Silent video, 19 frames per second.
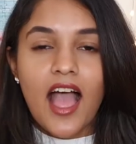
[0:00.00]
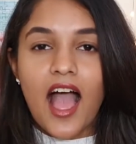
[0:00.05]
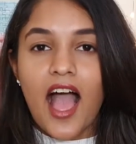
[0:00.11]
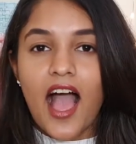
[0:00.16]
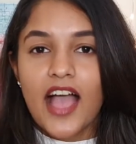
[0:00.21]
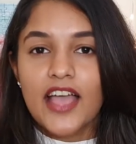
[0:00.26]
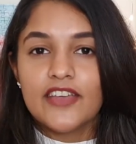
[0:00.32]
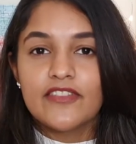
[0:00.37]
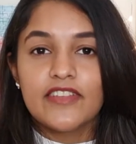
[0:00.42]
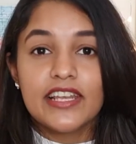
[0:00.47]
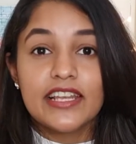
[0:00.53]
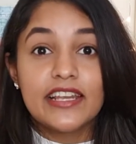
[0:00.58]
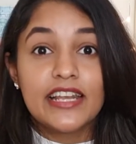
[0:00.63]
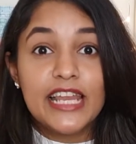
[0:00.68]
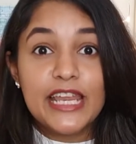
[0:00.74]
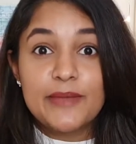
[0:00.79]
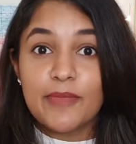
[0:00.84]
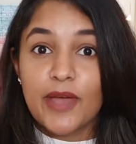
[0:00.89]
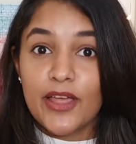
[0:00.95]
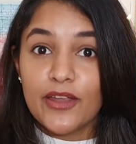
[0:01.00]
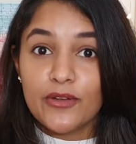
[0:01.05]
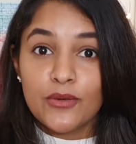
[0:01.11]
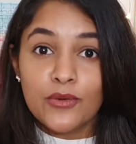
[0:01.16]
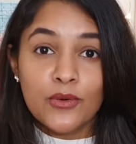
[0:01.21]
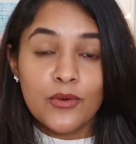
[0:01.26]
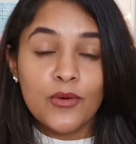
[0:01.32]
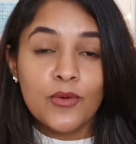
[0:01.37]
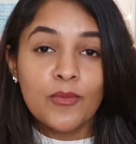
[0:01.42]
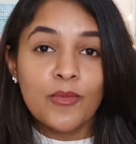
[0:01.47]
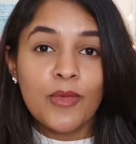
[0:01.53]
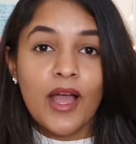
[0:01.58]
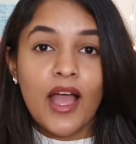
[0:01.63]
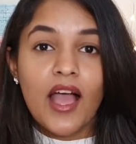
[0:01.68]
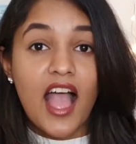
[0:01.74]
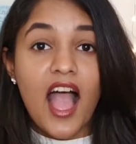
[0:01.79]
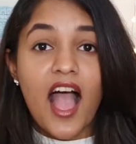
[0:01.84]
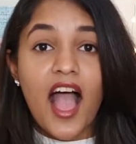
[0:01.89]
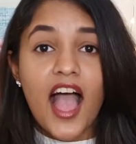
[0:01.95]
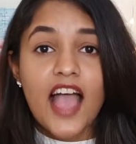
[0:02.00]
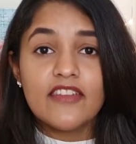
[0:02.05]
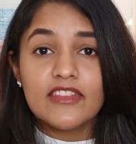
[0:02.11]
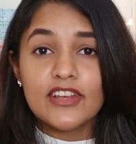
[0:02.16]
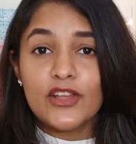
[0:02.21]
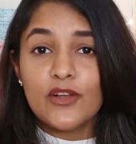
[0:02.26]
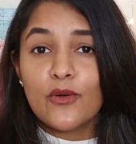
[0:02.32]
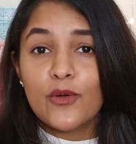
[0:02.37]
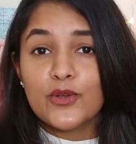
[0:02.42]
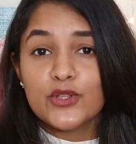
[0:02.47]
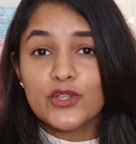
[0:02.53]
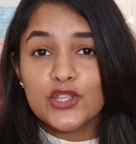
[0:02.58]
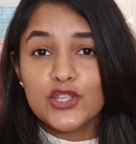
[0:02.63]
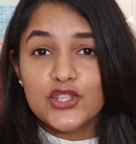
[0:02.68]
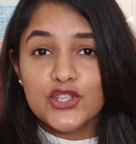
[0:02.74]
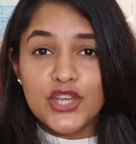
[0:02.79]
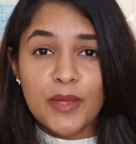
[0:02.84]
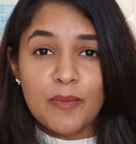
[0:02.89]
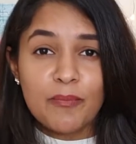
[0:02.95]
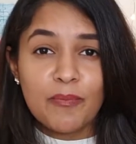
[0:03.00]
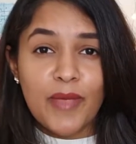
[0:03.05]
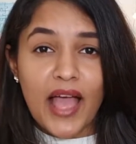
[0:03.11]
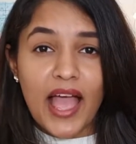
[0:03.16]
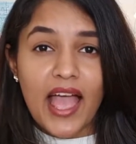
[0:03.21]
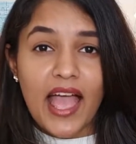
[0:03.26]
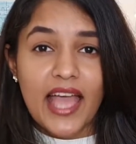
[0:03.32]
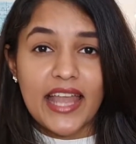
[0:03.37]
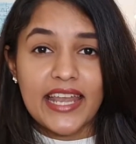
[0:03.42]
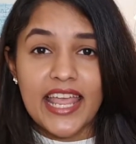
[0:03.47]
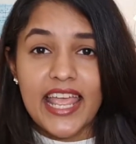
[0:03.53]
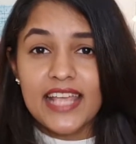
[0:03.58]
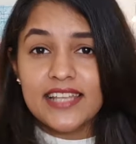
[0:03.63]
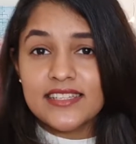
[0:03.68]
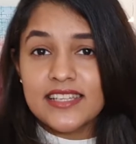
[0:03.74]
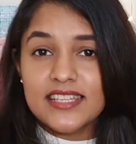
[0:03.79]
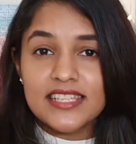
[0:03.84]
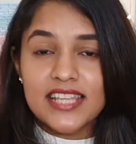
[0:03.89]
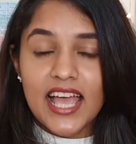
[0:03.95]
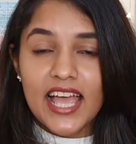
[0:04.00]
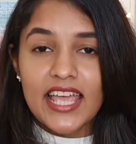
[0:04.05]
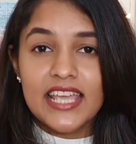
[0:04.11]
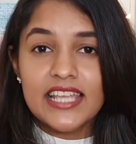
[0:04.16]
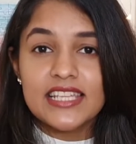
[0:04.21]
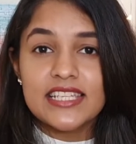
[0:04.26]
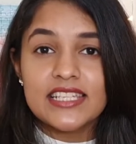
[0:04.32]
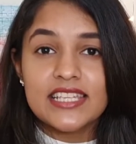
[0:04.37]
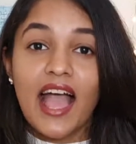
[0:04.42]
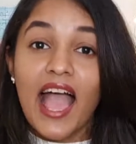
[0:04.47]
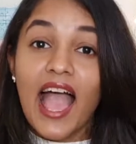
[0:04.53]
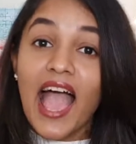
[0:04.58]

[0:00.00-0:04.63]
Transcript: I will clean my room, I will go to the gym and exercise,